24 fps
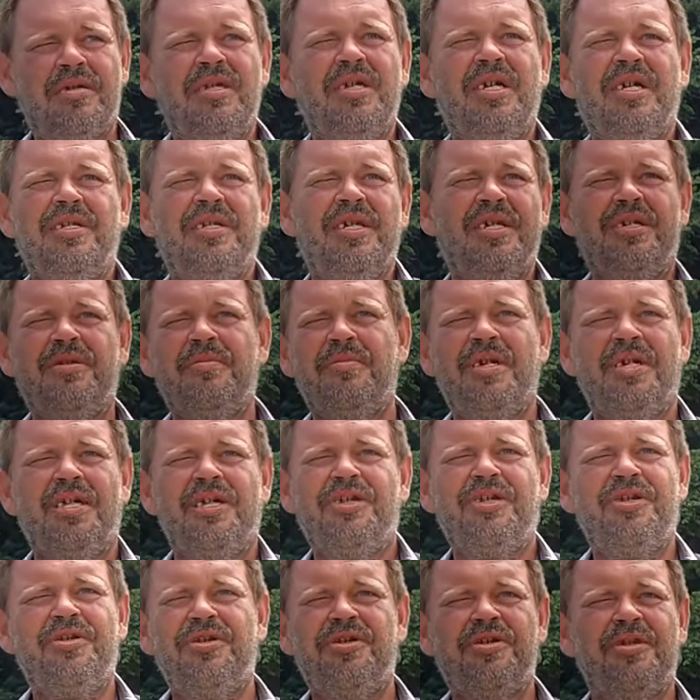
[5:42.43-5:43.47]
Yeah, I take some
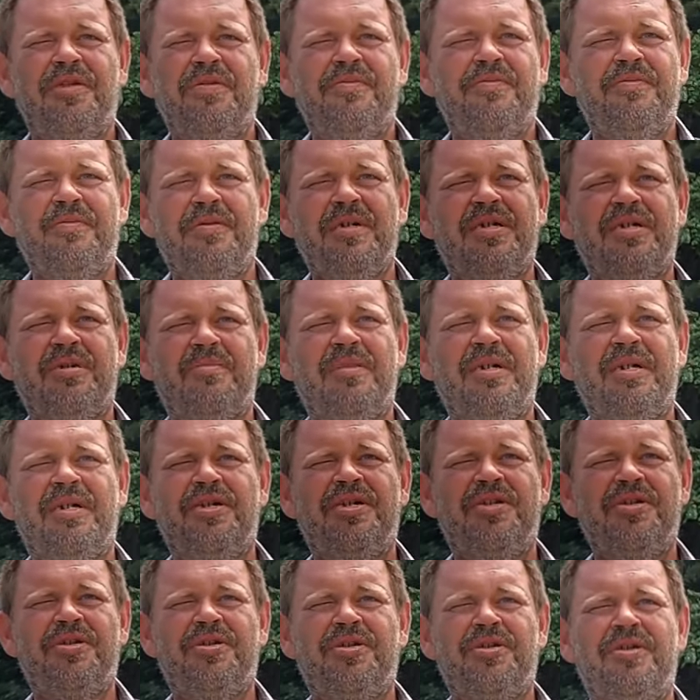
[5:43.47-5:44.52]
hygiene stuff. We got some okay.
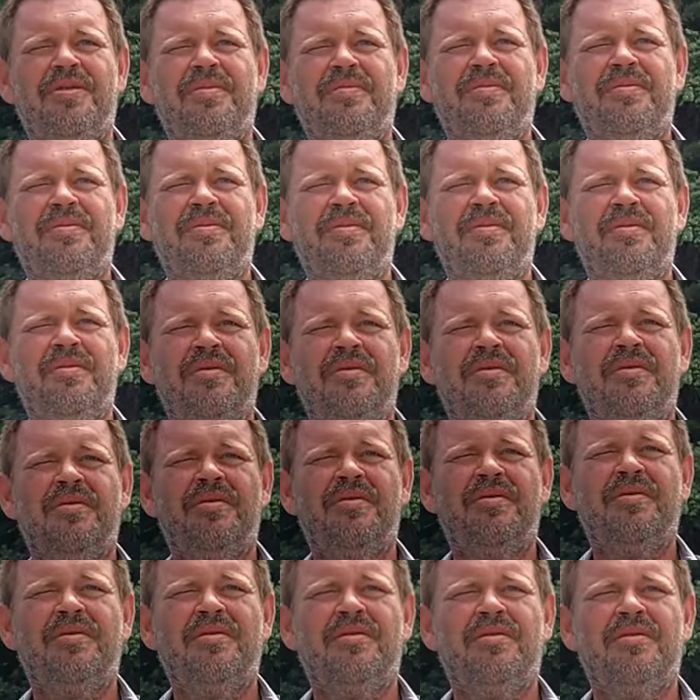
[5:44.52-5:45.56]
hygiene stuff. All right.
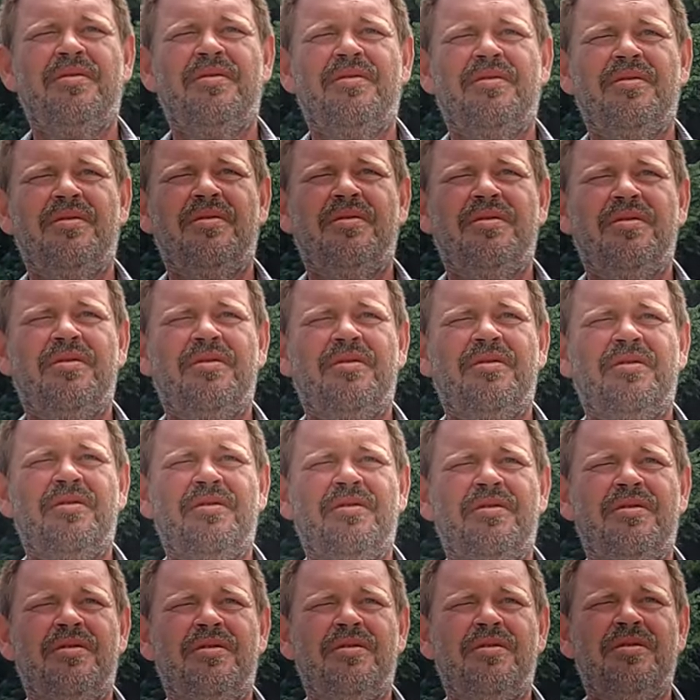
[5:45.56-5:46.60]
Um, some
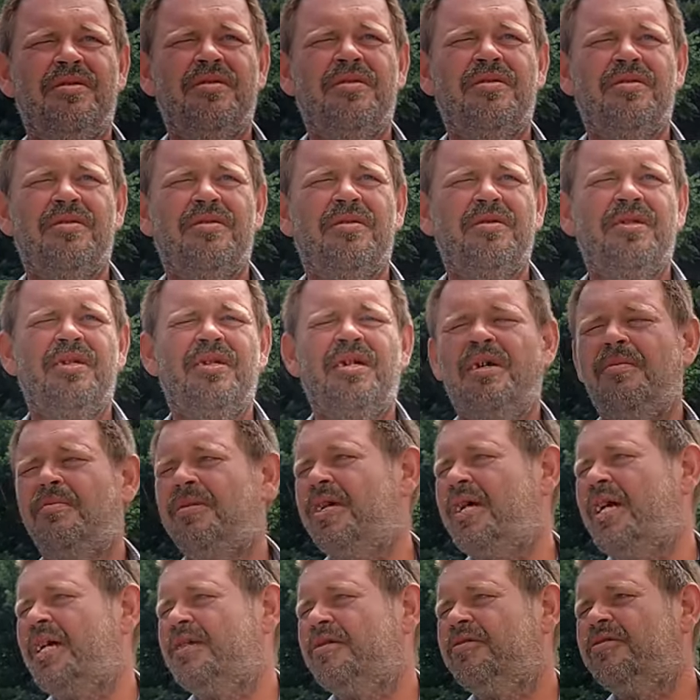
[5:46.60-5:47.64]
body wash? Yeah, I mean,
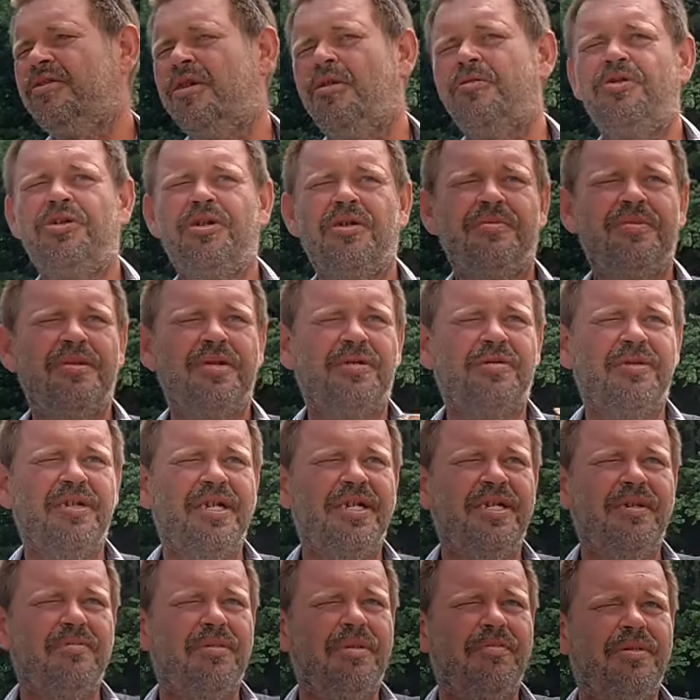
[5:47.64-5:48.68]
I go jump in the
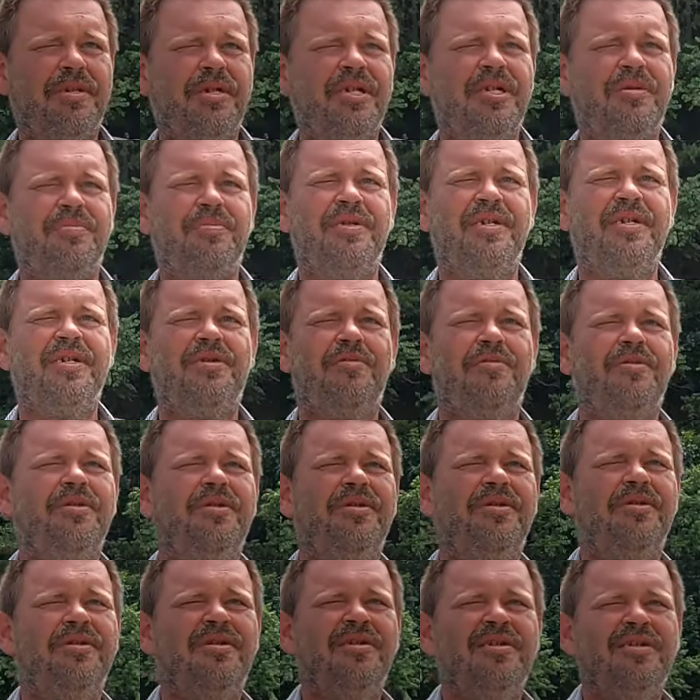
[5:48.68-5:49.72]
creek at my buddy's place with
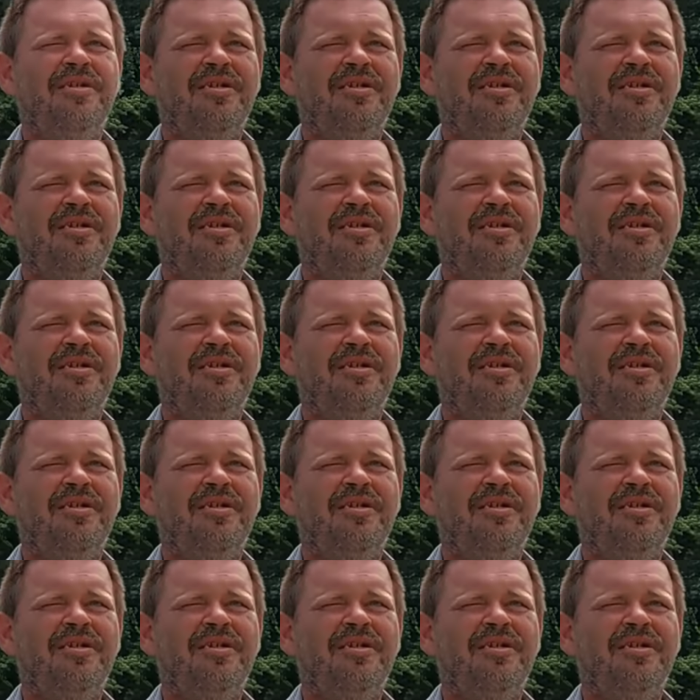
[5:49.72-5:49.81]
it.